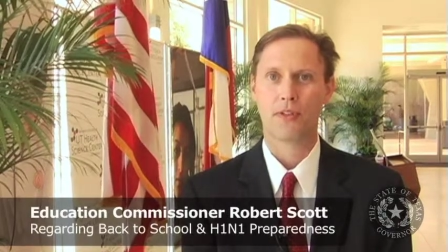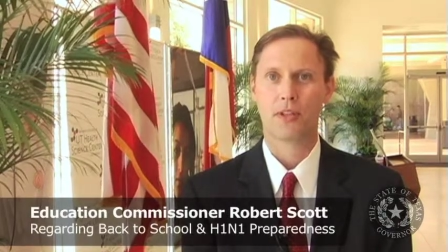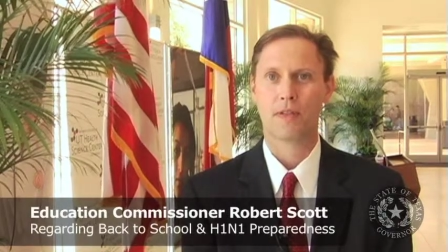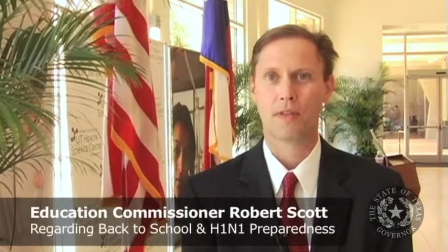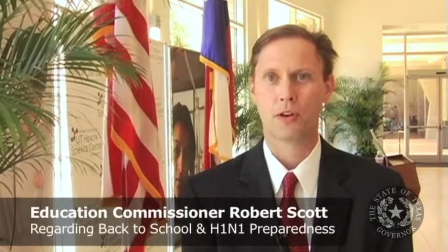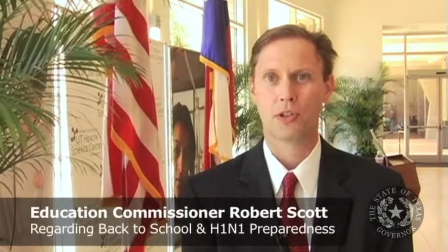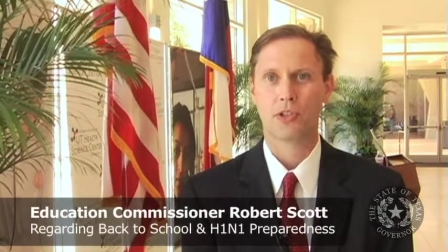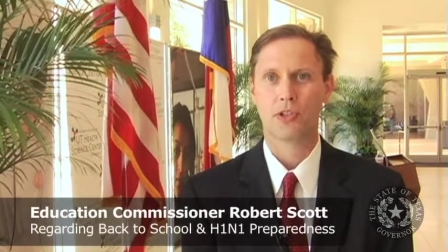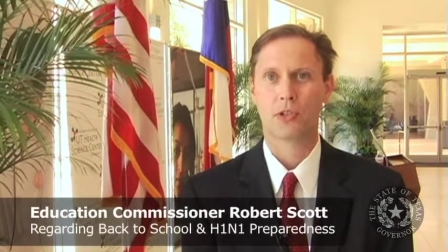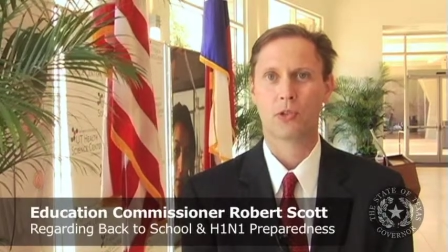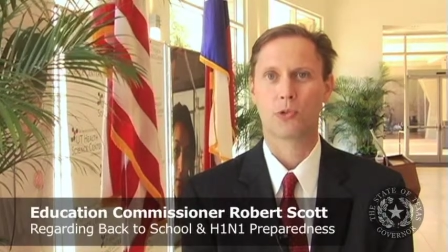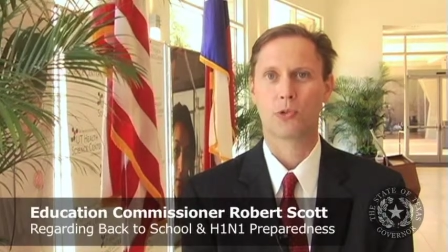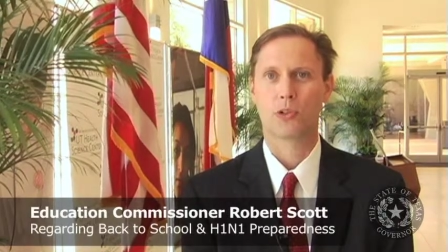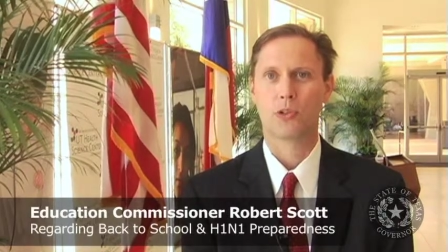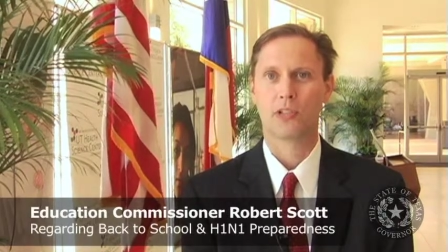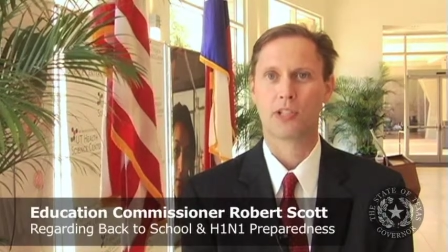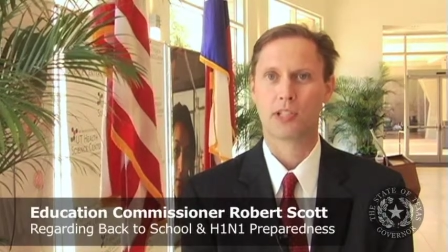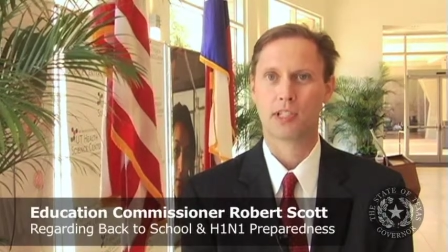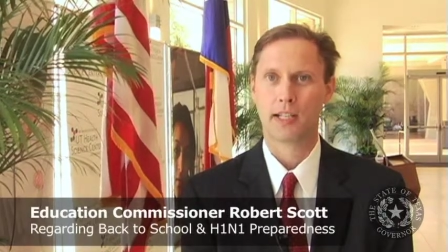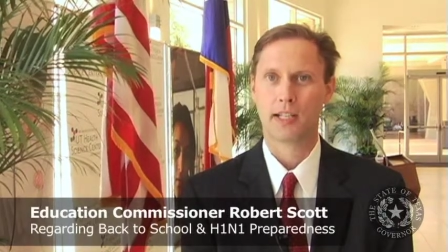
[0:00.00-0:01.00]
And if our
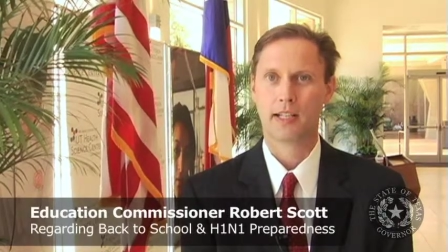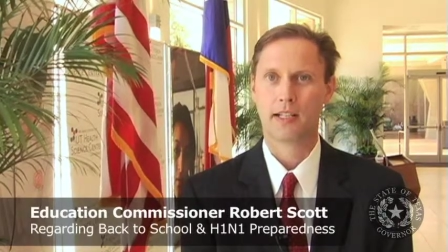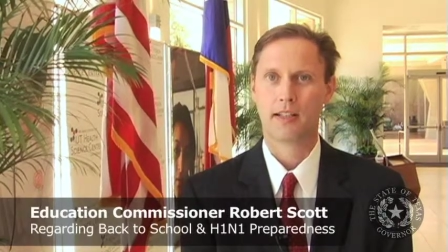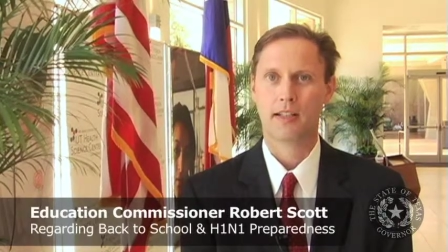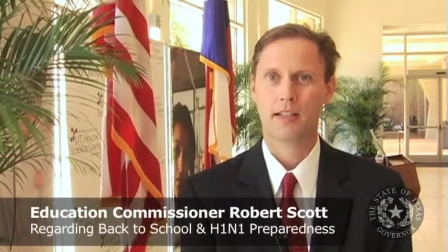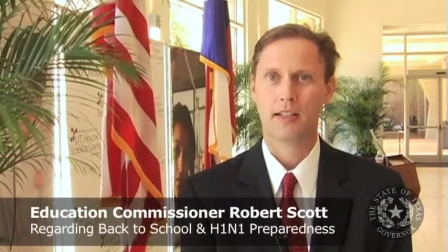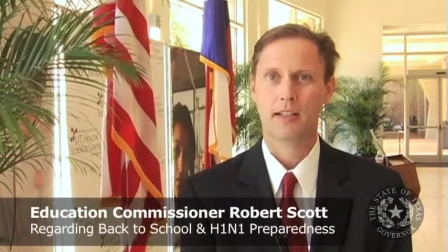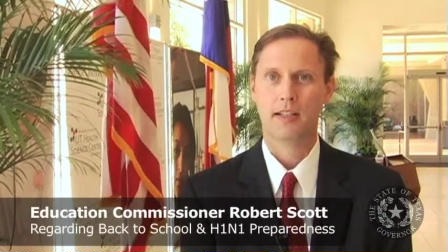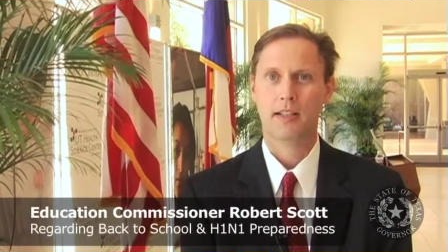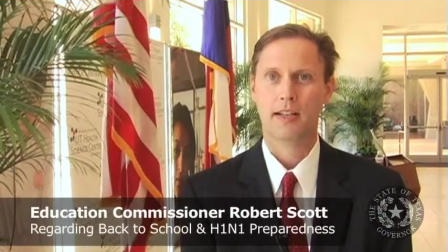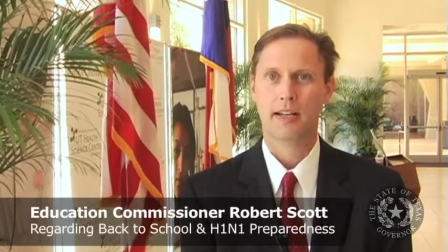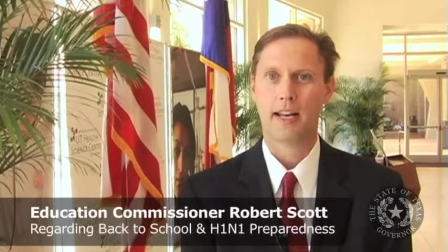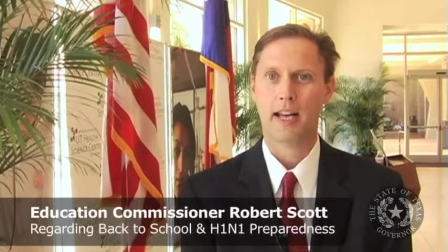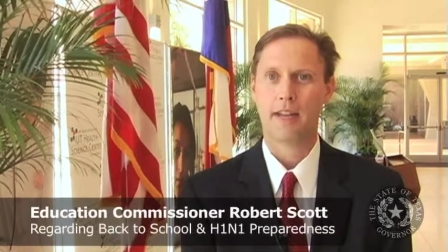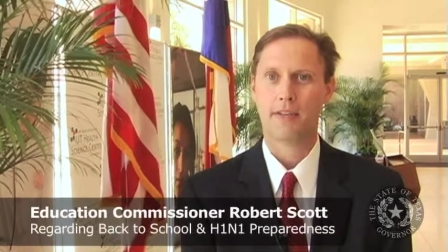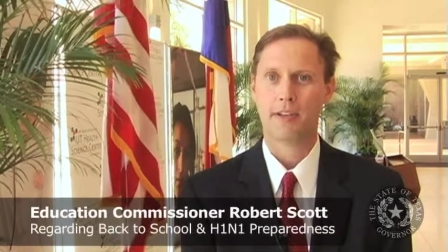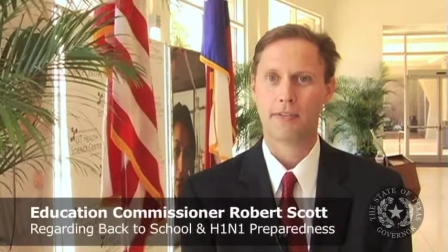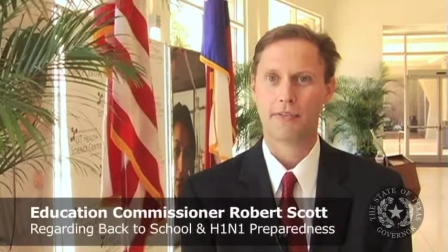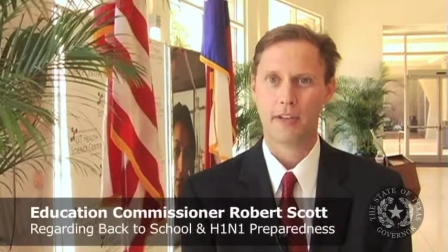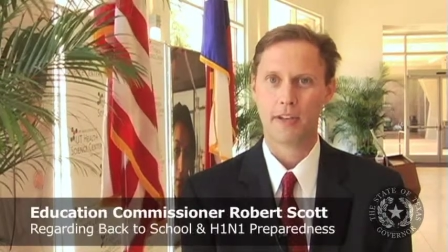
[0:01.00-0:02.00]
children are sick and
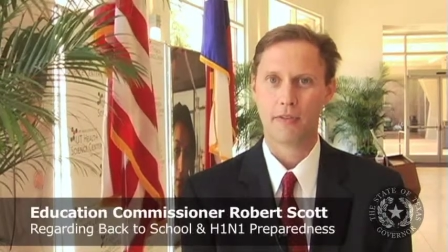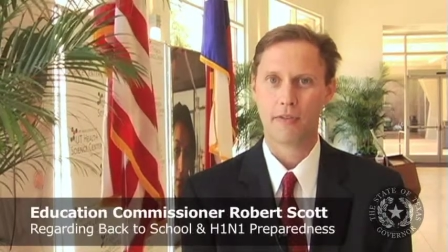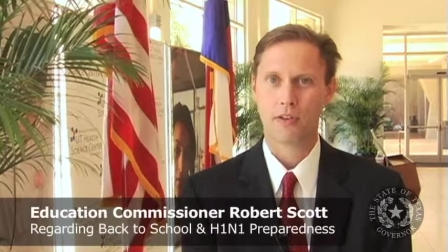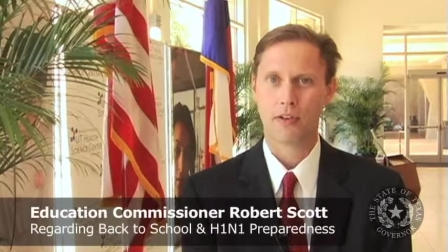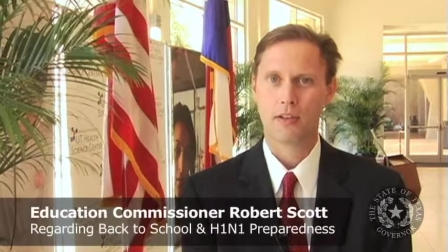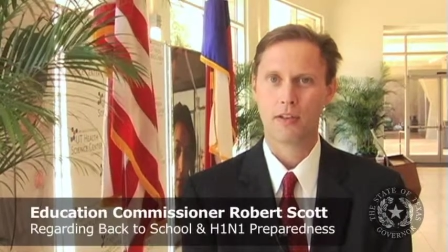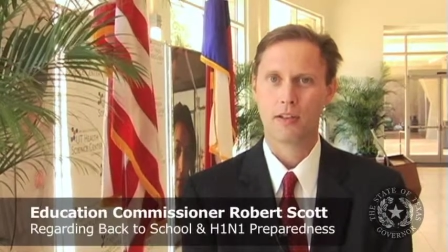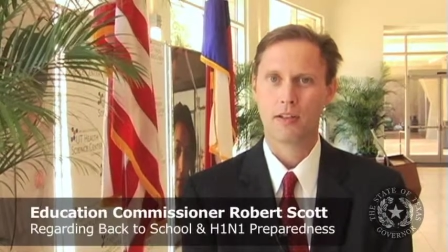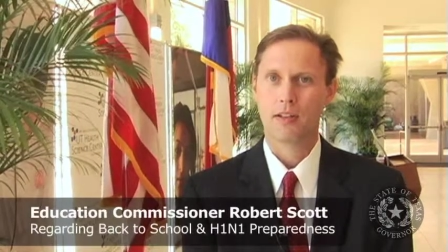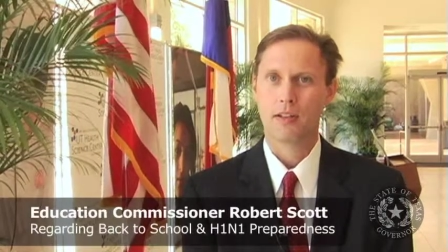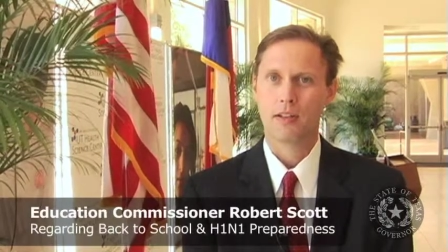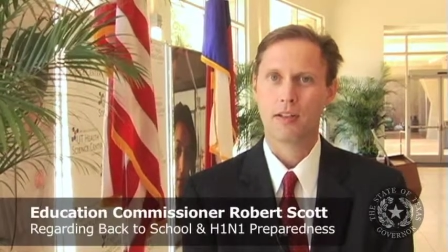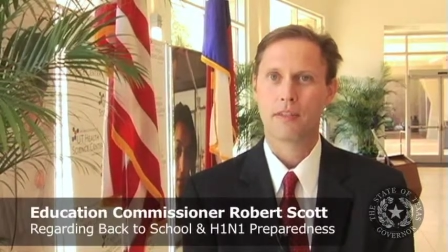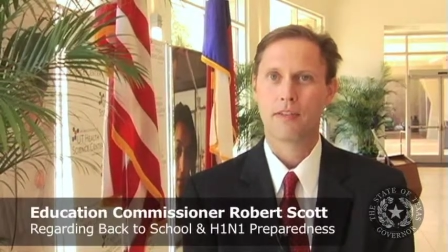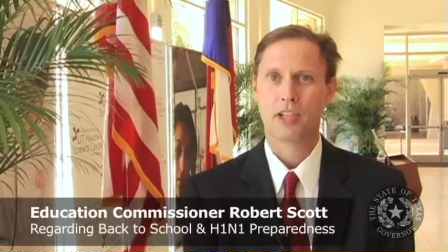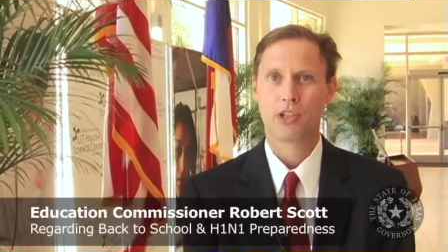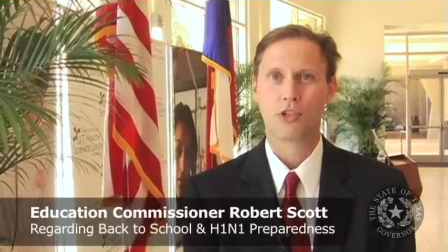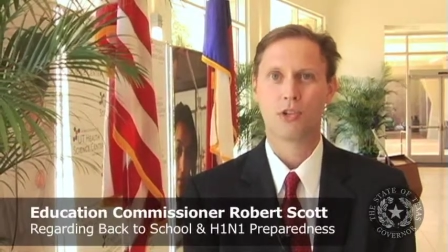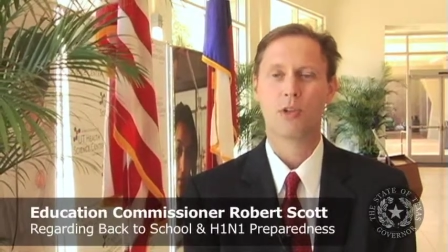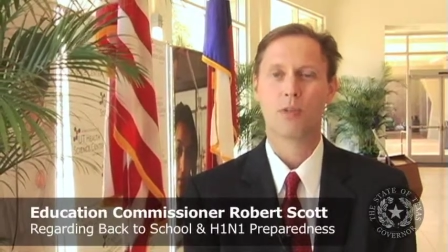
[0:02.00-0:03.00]
have a fever,
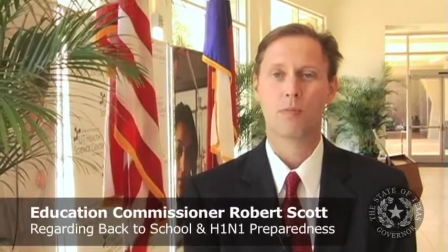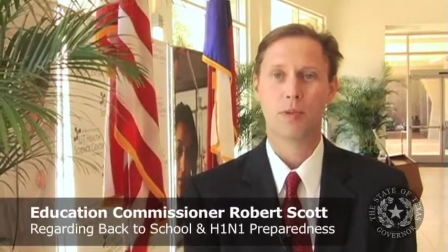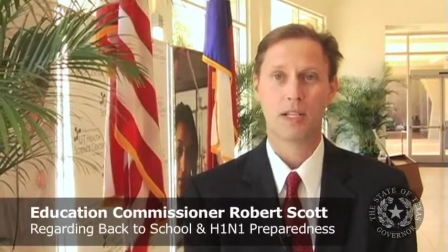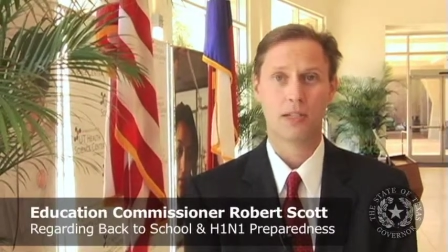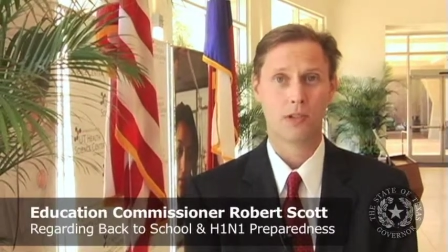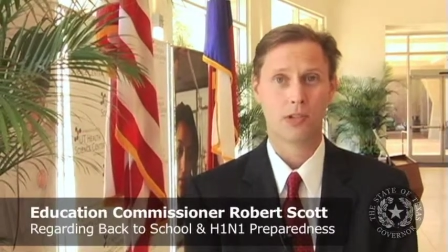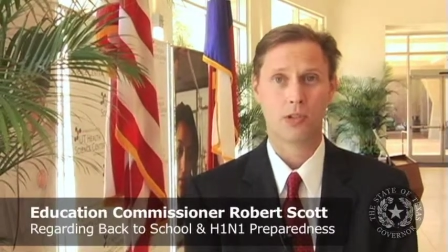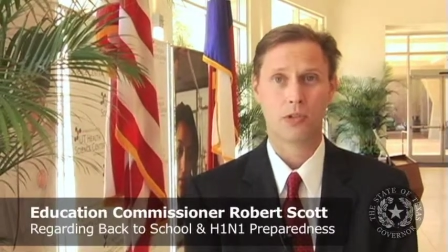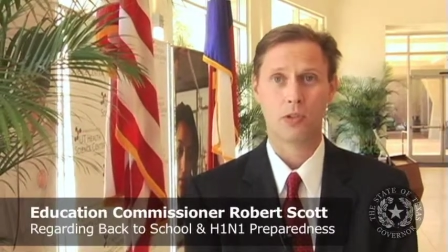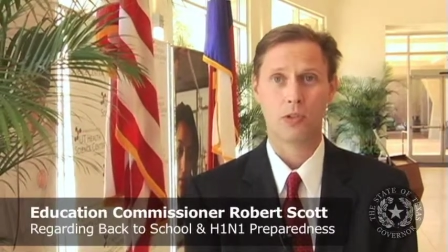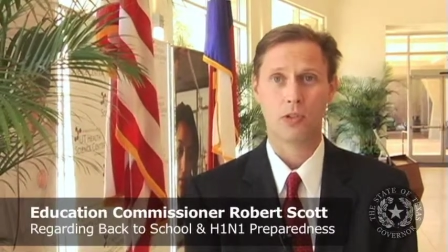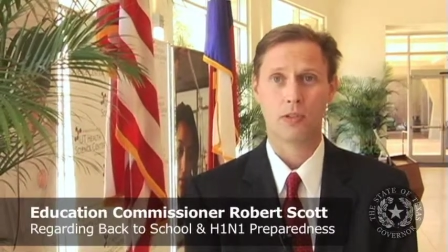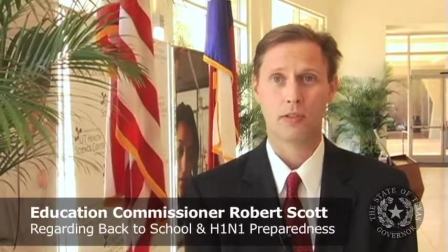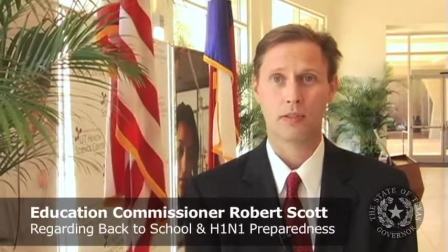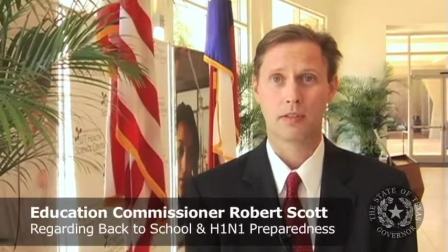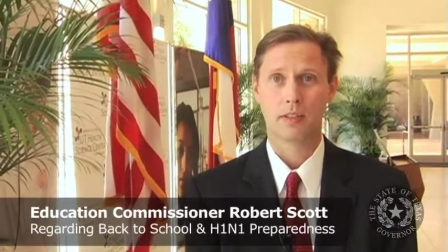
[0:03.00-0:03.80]
they shouldn't be in school.